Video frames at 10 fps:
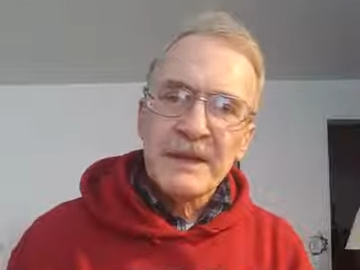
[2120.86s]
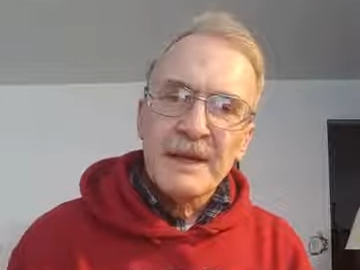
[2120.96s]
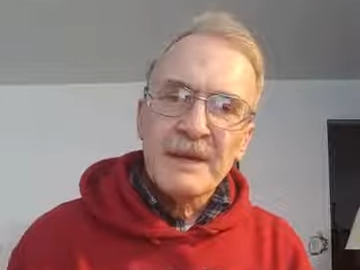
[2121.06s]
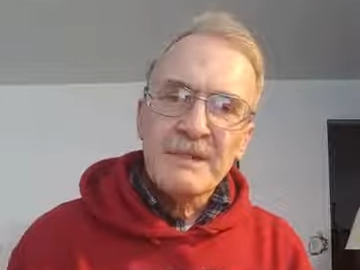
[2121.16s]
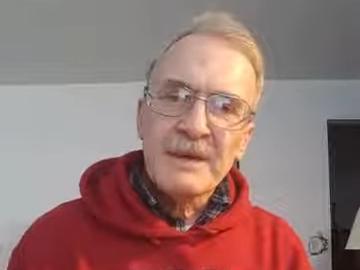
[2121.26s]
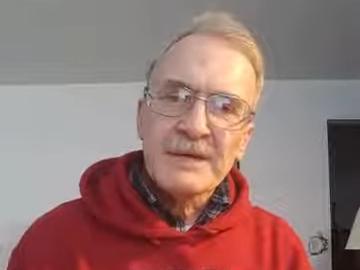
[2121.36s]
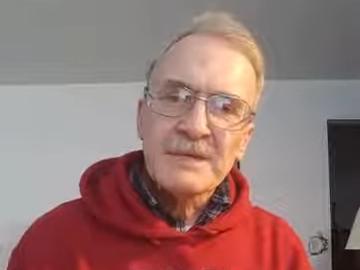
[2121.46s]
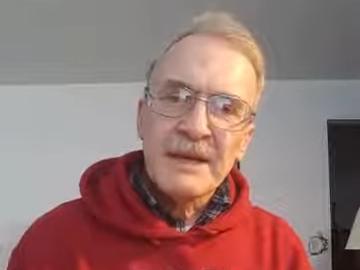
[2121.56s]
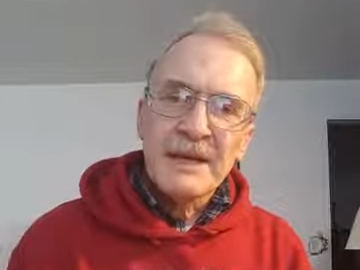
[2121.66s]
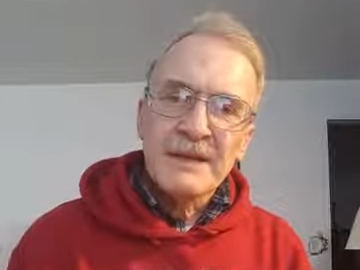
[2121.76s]
and he
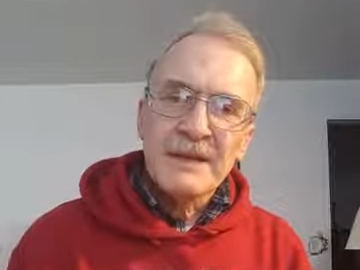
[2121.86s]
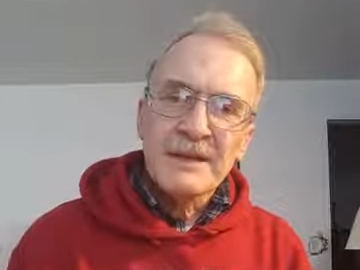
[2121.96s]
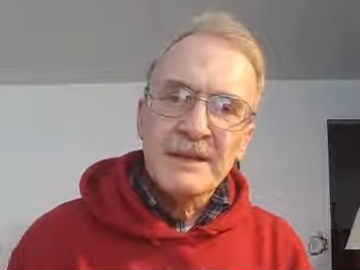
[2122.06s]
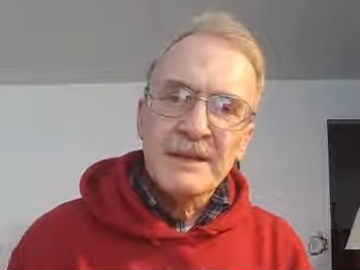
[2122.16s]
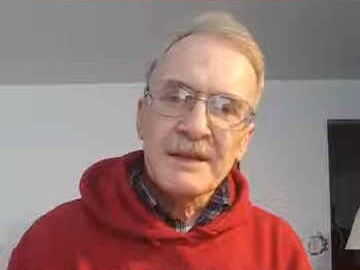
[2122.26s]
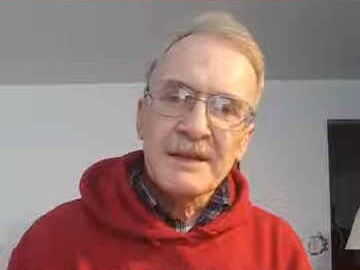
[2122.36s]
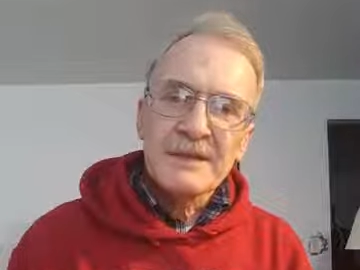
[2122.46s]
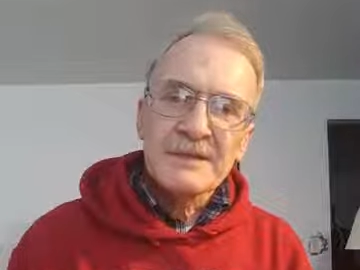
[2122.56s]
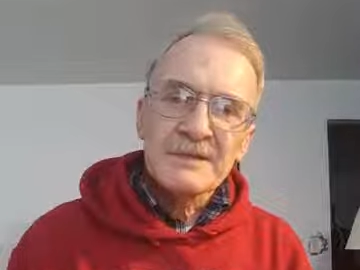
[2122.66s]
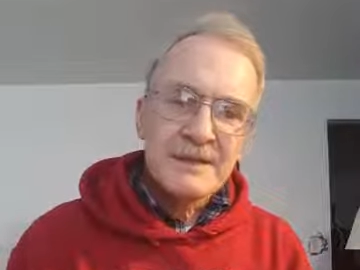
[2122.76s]
admits that, and
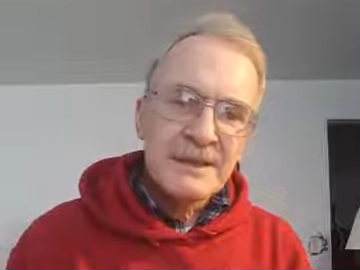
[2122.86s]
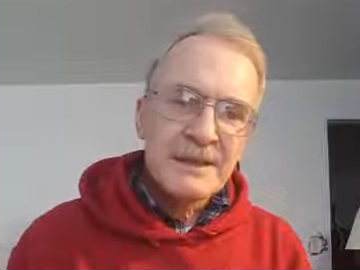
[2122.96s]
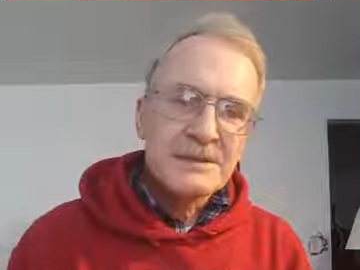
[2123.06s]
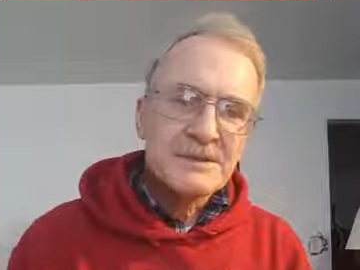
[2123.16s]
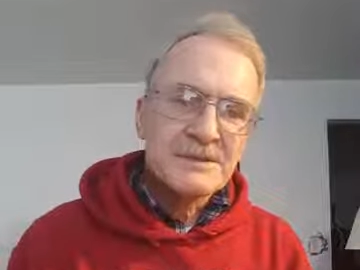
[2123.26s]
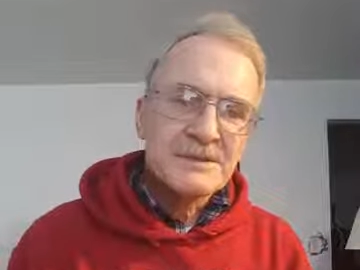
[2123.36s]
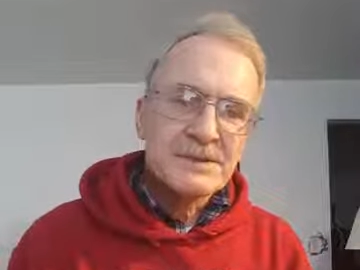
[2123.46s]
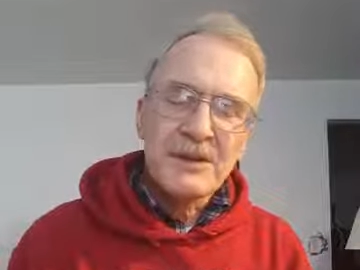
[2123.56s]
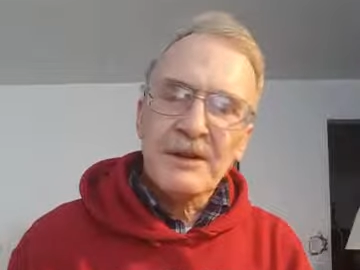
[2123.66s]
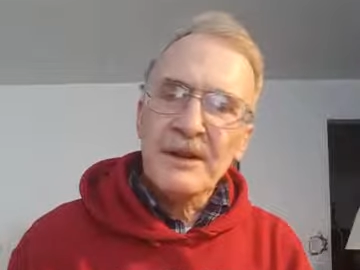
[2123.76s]
he he's
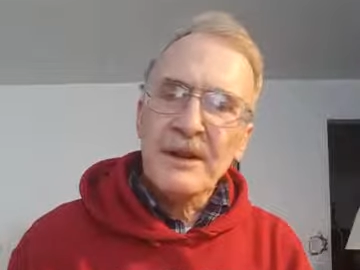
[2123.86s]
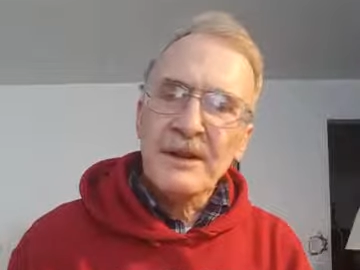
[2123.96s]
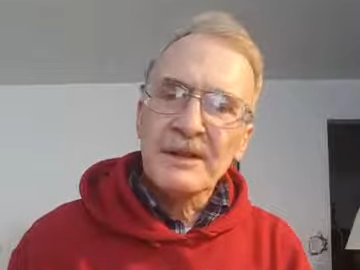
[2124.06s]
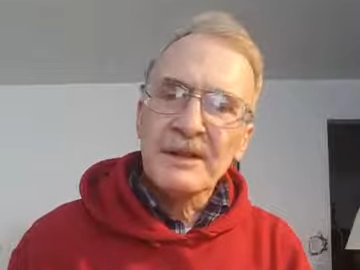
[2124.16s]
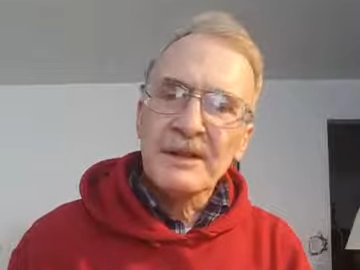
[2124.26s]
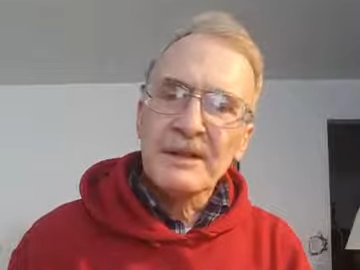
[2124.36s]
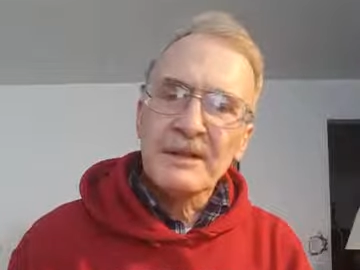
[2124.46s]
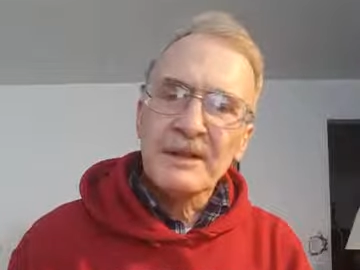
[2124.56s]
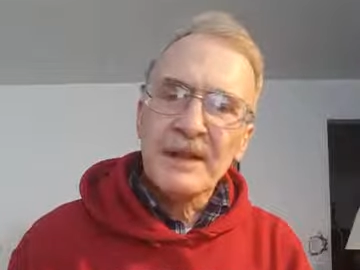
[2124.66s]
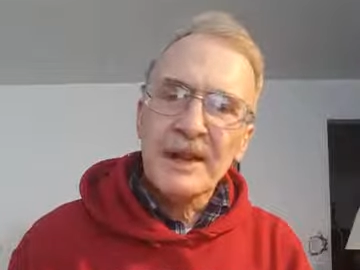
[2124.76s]
sorry now that
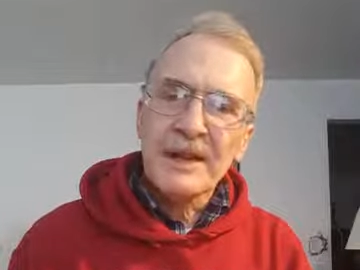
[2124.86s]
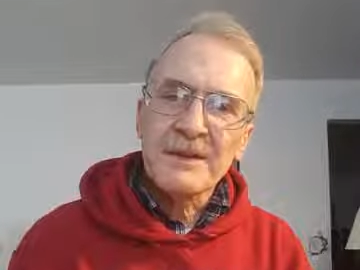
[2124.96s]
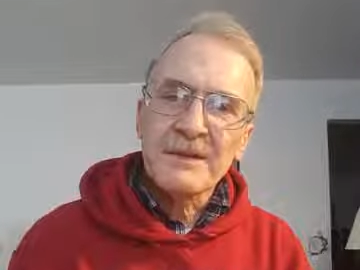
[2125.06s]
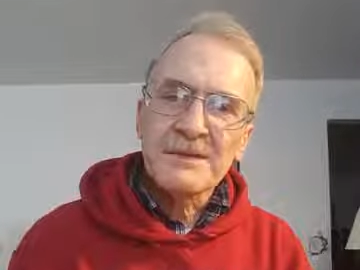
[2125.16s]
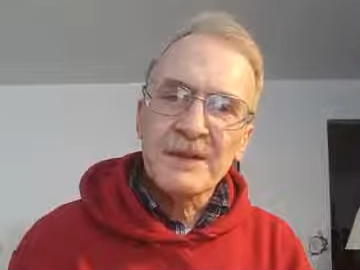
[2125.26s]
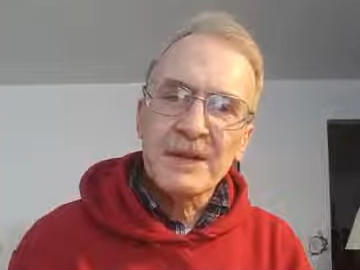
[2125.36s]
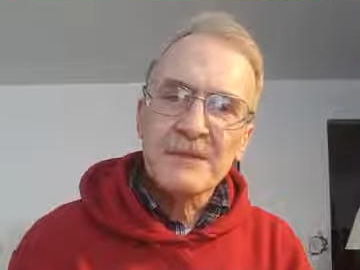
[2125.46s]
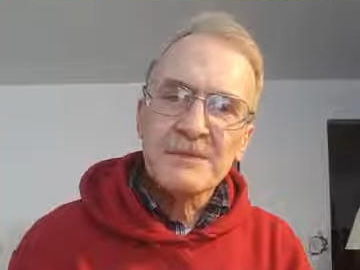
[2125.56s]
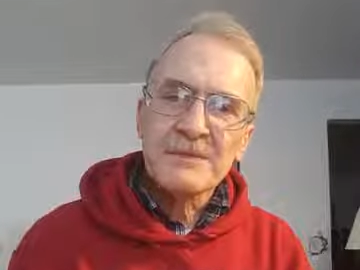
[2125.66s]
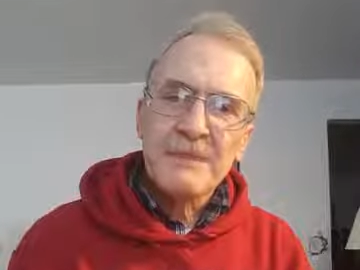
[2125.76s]
he he had those
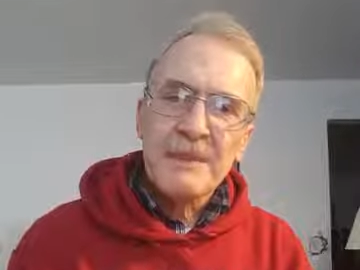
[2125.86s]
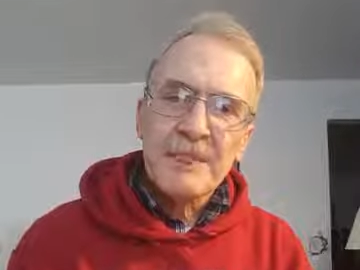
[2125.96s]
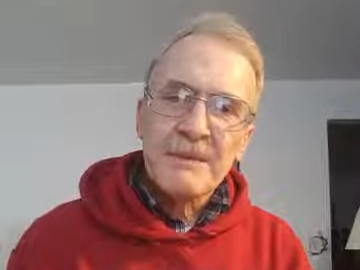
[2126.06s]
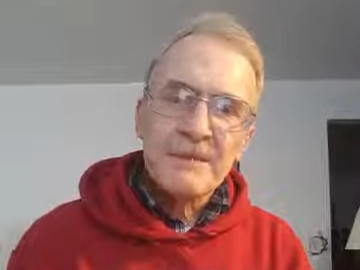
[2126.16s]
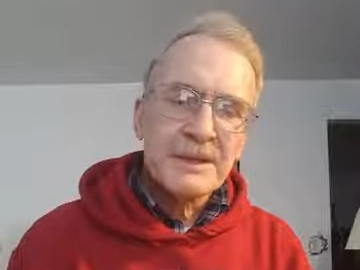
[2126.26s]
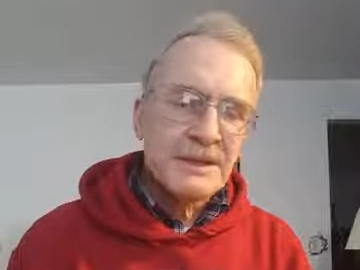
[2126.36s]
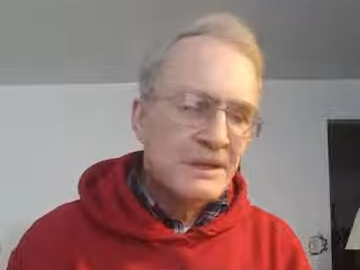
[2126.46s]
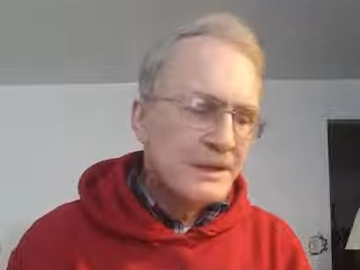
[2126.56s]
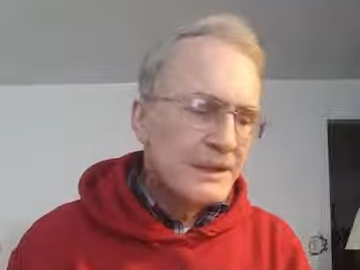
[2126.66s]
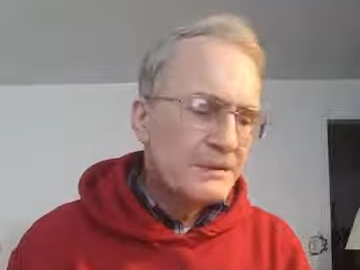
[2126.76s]
thoughts, but
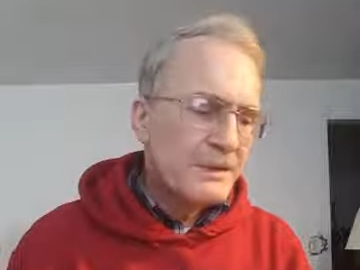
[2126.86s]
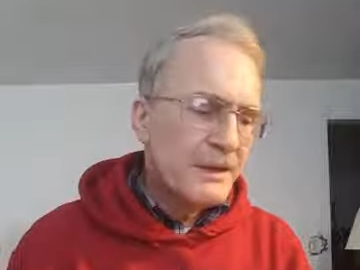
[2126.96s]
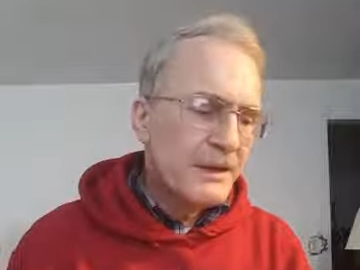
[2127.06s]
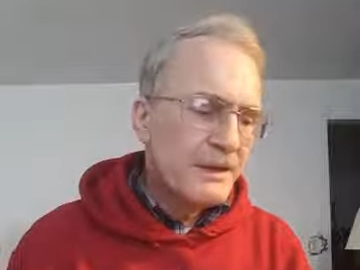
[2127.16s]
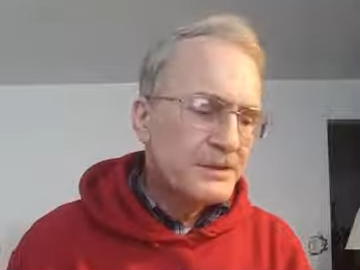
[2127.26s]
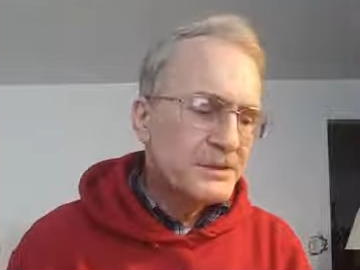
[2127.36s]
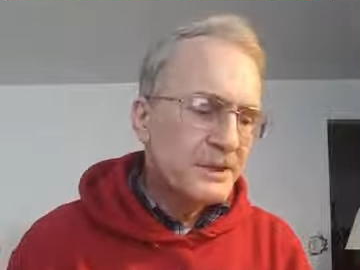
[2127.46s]
he's been honest.